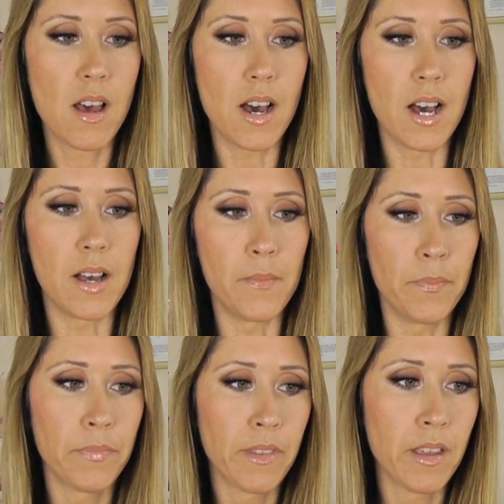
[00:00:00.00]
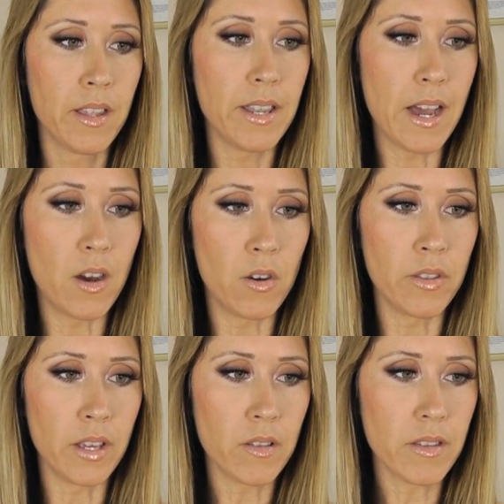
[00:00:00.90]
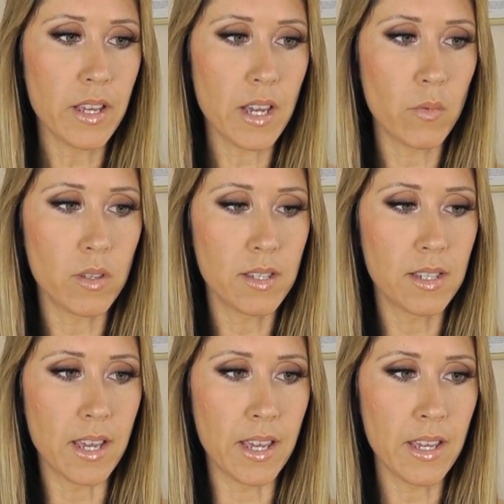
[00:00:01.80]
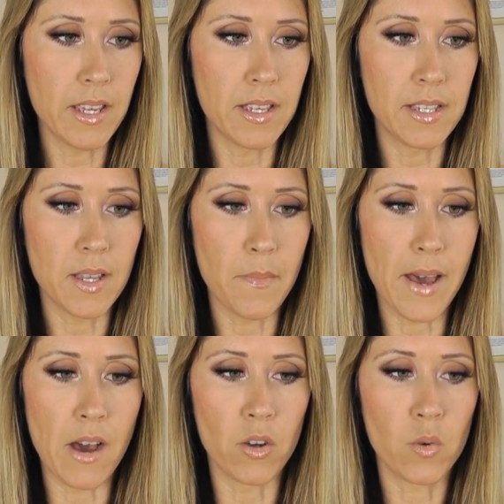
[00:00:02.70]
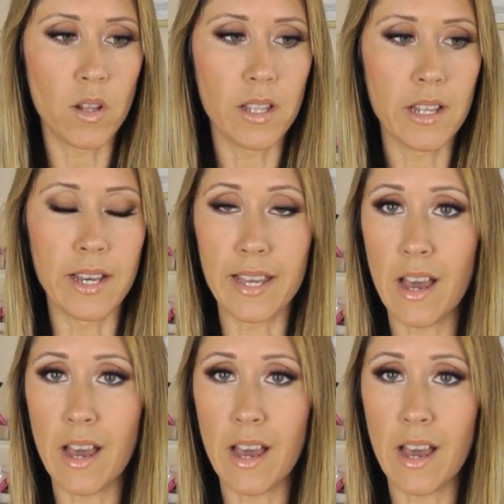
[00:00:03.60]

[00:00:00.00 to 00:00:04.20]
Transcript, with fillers: Um, now the other thing I will say is about quality, like